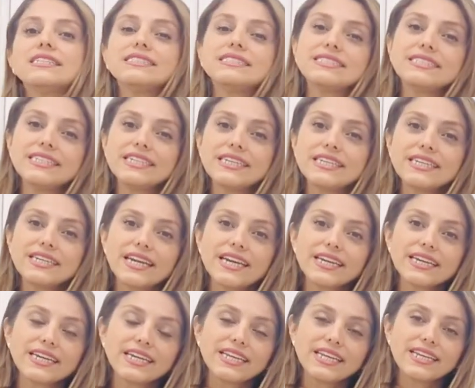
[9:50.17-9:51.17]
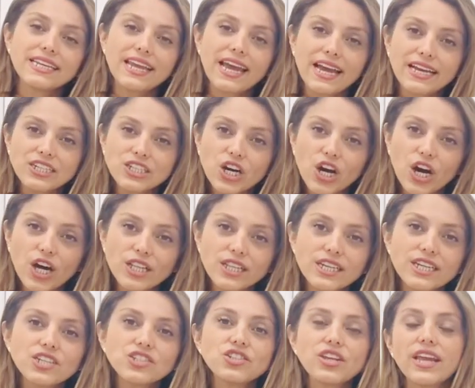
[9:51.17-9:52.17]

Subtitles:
DEA Canadian College,